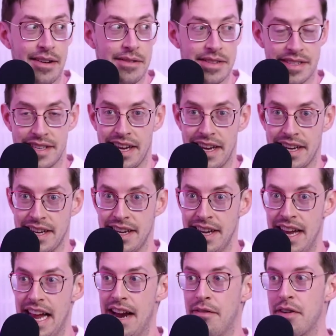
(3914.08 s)
I was like,
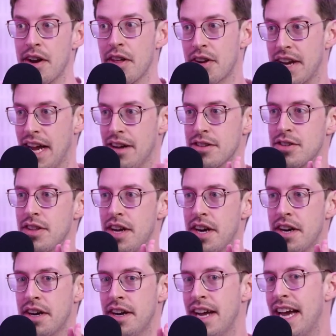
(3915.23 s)
every other counselor
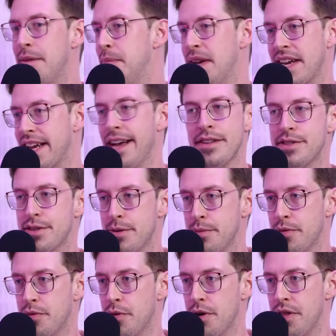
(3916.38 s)
there had been a counselor
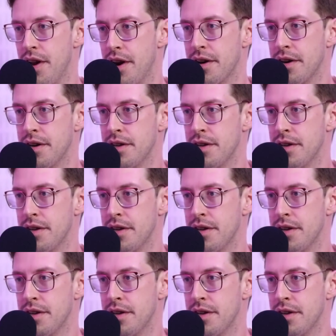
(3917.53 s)
before there.